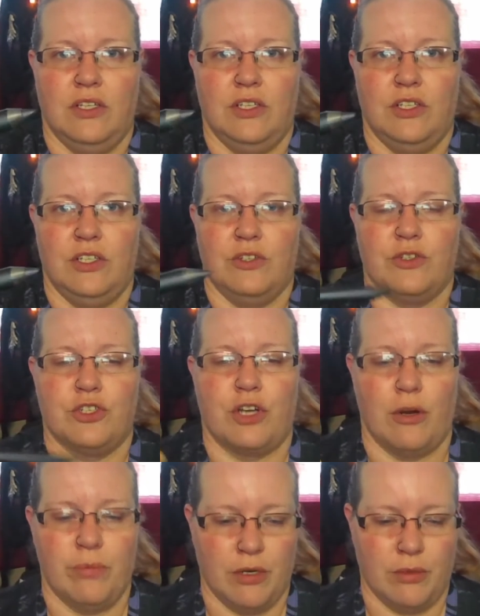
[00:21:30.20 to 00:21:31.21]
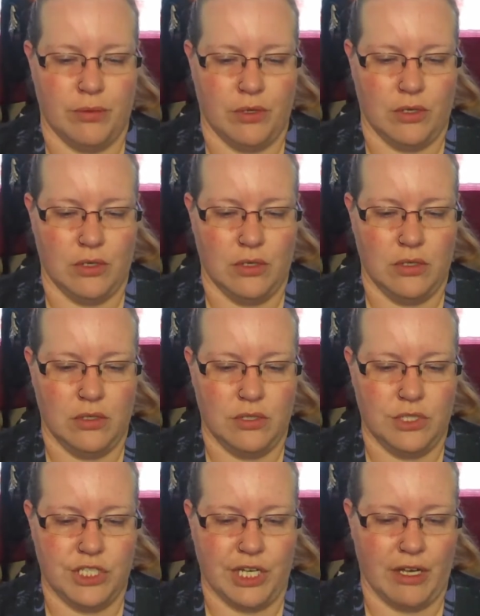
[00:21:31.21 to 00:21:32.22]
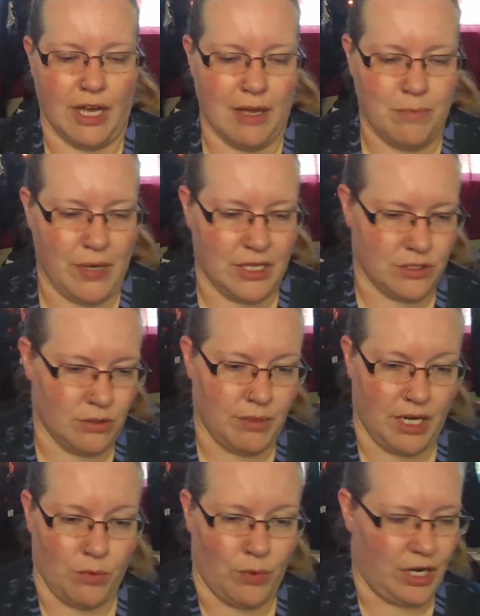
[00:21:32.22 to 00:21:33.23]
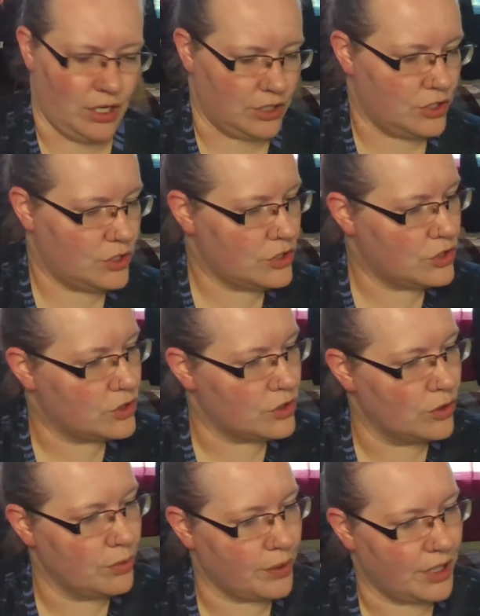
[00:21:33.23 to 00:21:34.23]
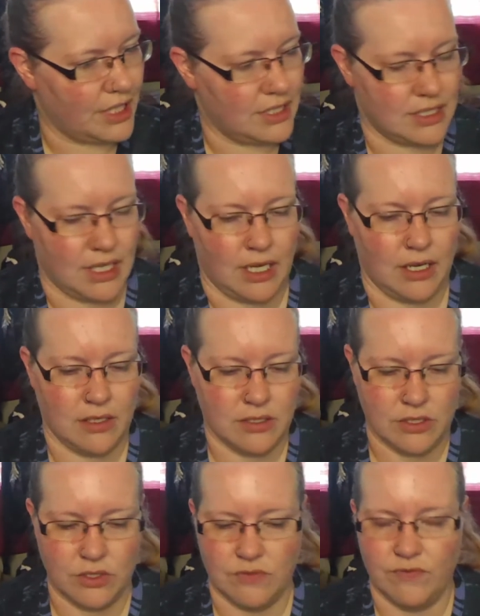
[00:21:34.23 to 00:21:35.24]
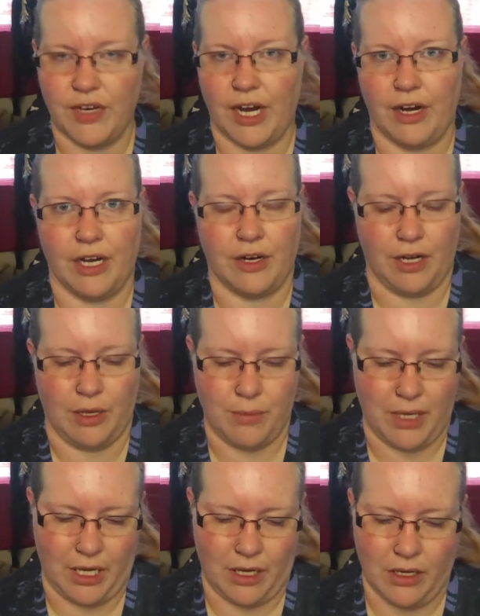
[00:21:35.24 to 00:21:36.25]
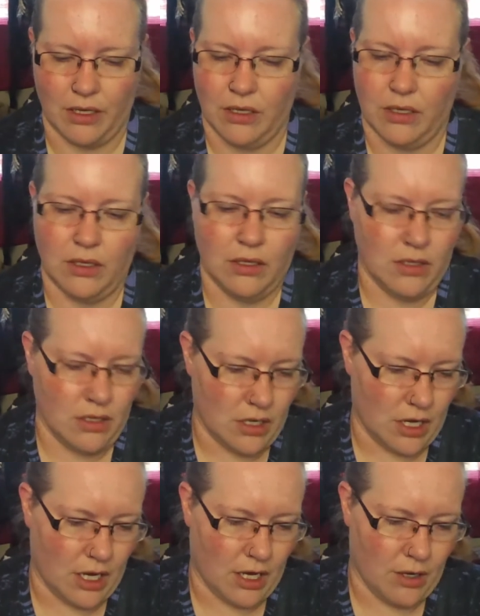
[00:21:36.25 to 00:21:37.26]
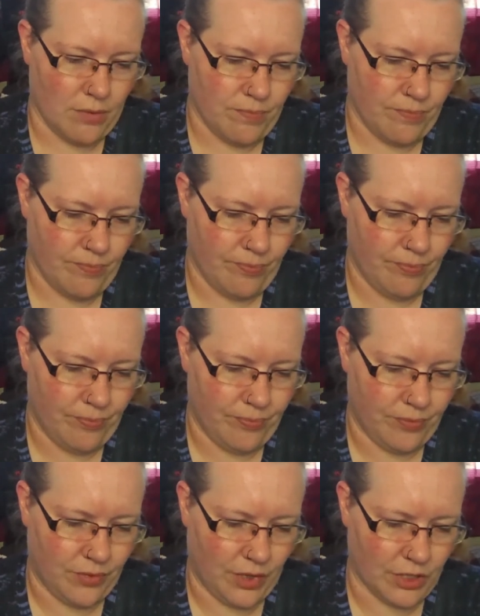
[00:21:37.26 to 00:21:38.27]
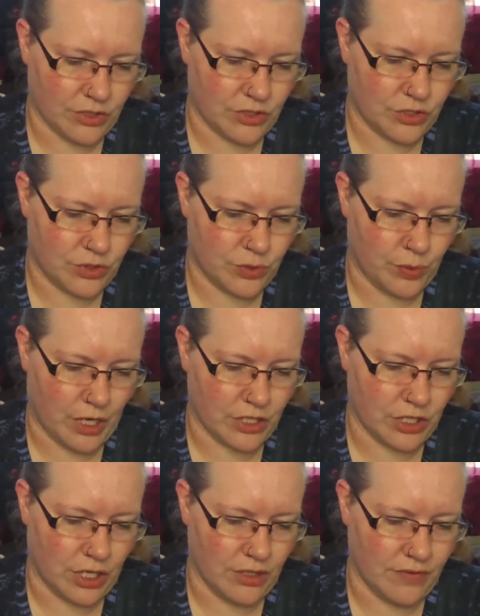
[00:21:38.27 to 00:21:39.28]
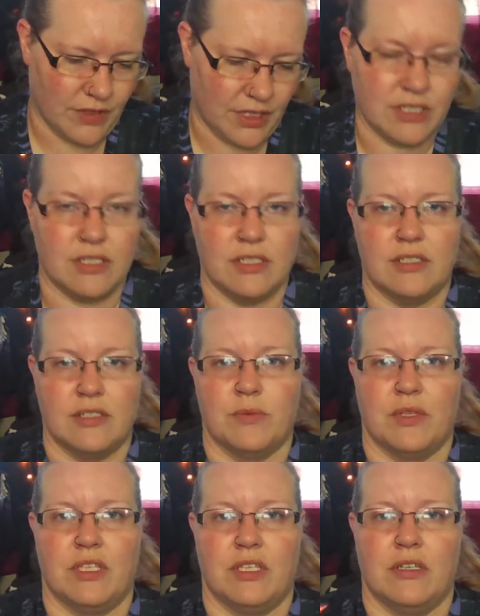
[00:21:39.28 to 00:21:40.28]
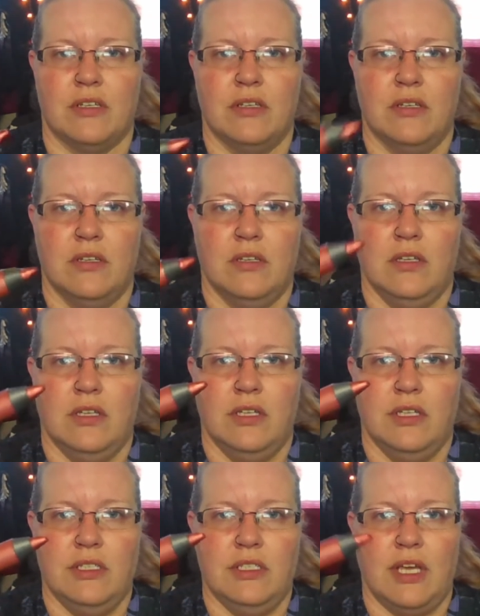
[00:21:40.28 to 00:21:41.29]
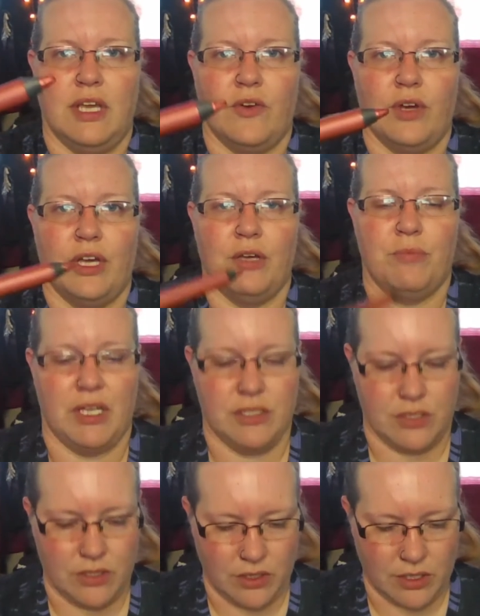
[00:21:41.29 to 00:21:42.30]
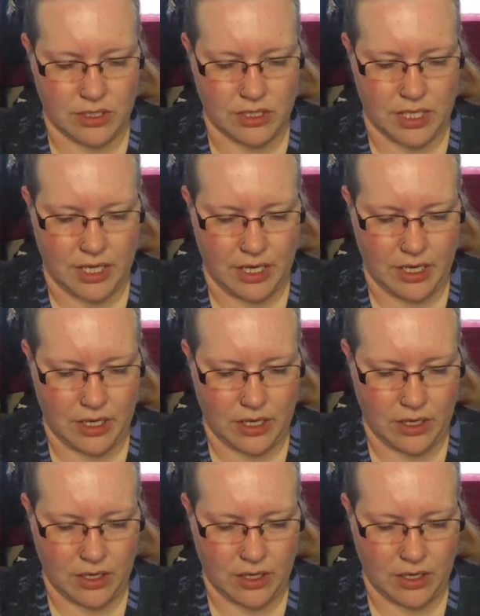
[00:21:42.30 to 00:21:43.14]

you know sharpenable gel eye pencil, but it went on super easy, very creamy. Um, I'll swatch all of these. This is what the sangria pencil looks like.